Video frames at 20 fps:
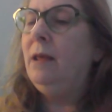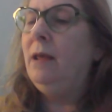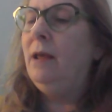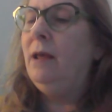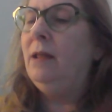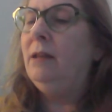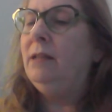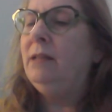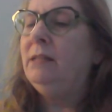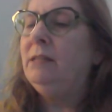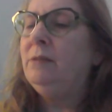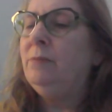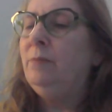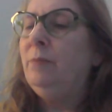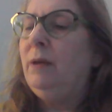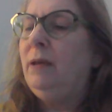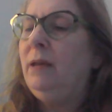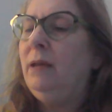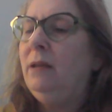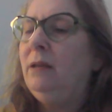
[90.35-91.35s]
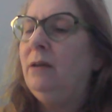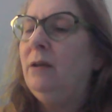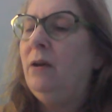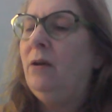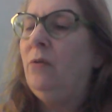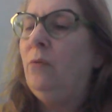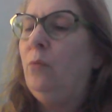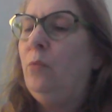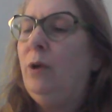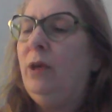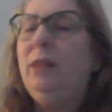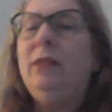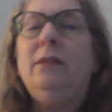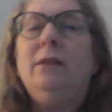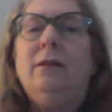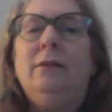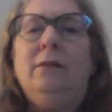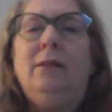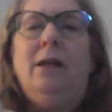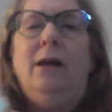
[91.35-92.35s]
And it's made with
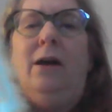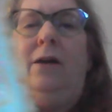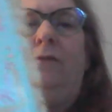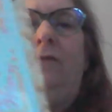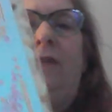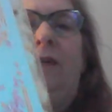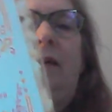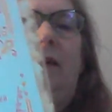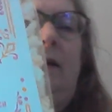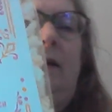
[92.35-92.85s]
love